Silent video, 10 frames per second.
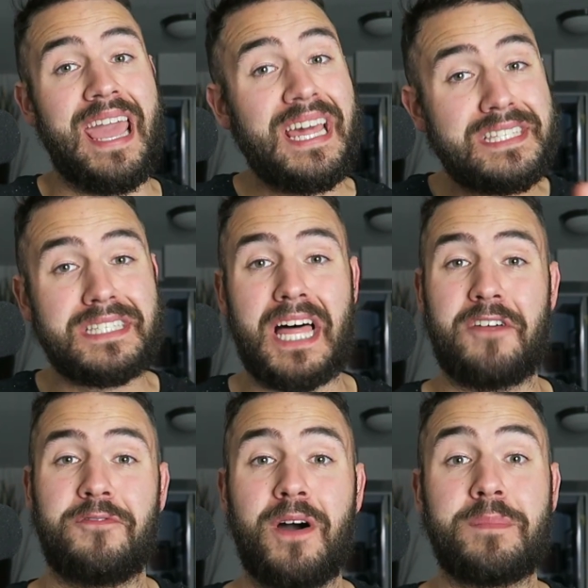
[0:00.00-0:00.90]
and it's a
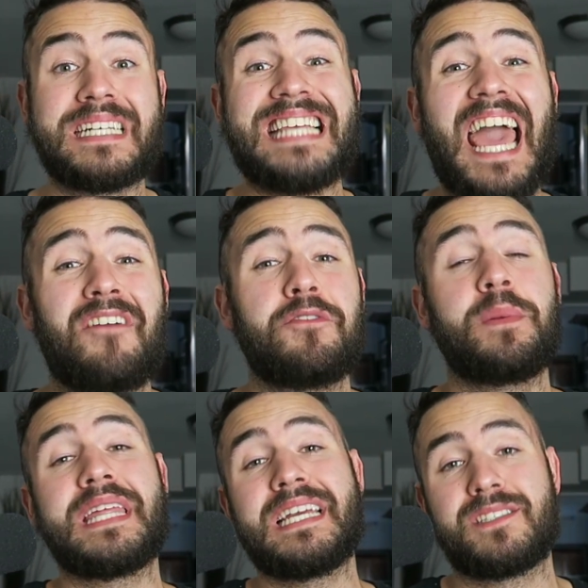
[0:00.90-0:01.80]
lot of fun because
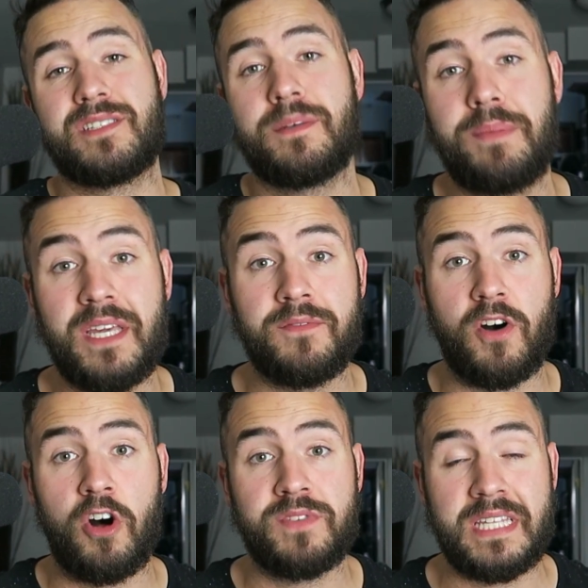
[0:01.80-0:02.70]
everybody gets to be
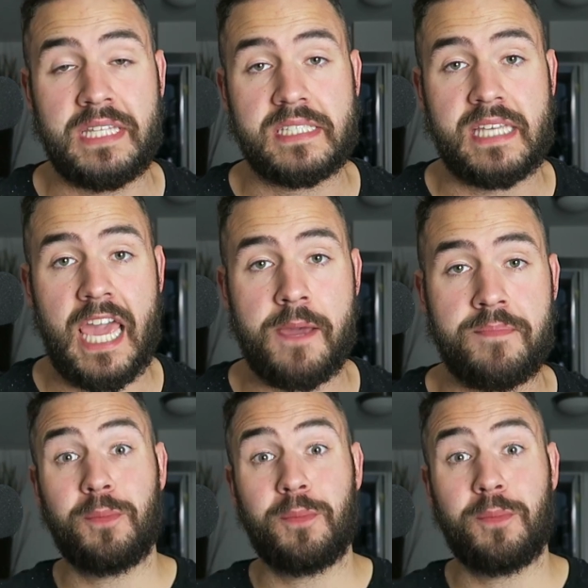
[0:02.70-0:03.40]
involved in this game.